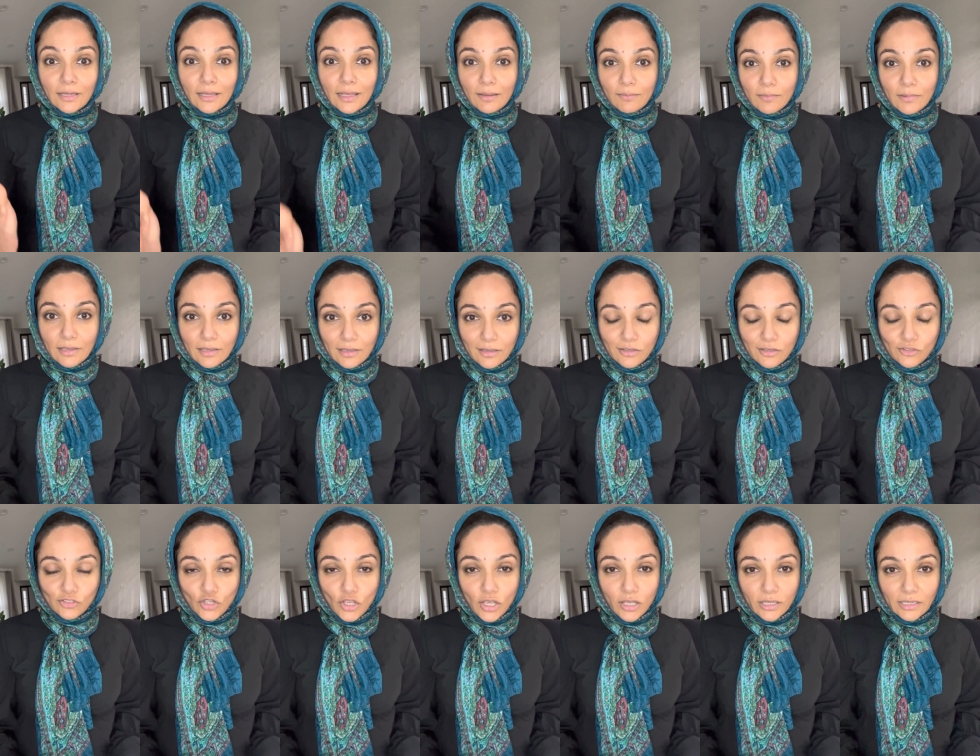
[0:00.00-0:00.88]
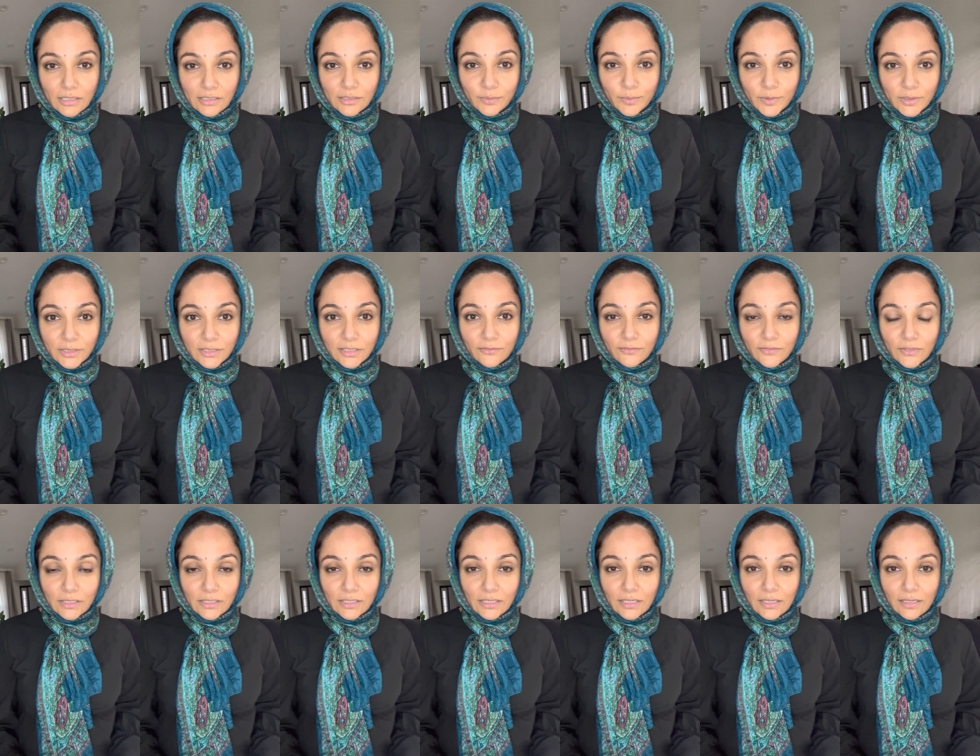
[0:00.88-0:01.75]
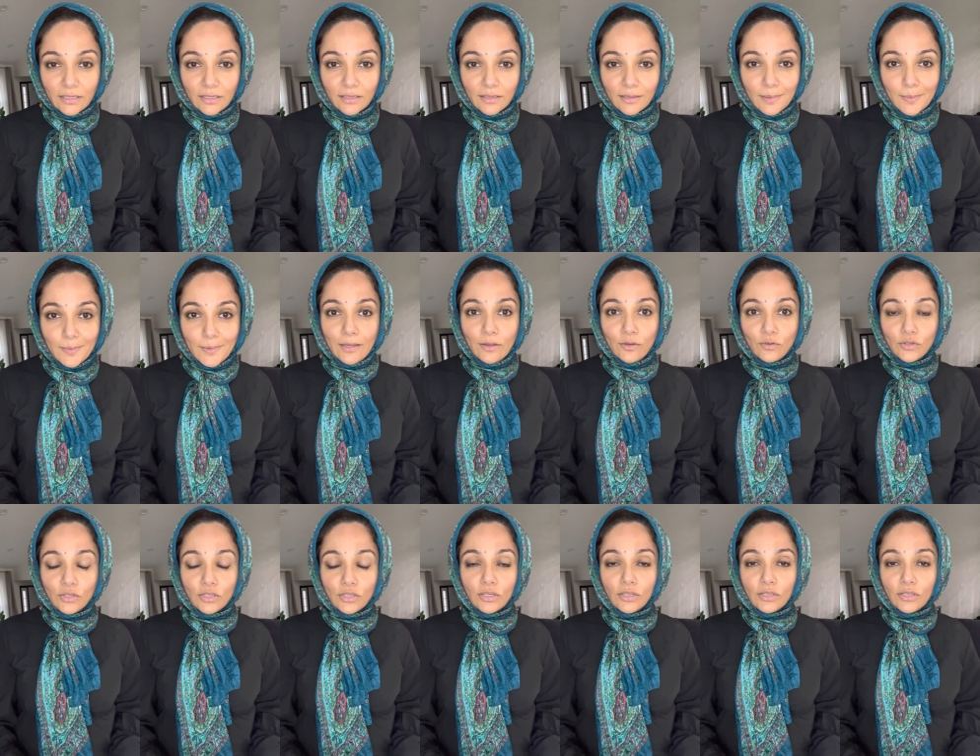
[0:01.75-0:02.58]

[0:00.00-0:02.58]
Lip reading: I'm talking specifically about